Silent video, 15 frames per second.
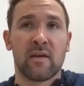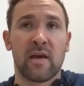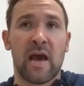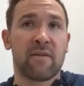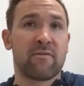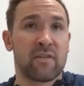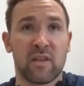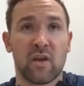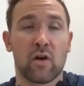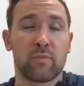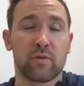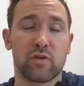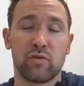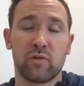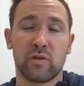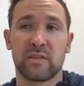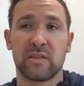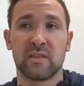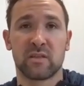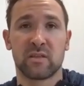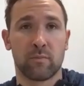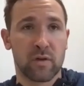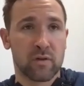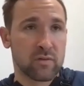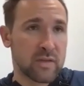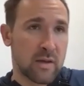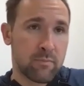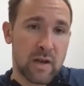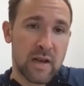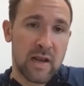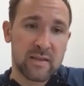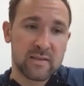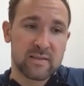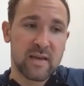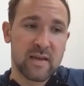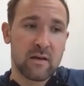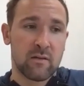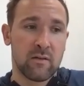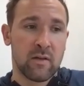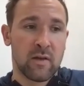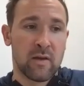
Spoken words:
having the opportunity to build up clientele,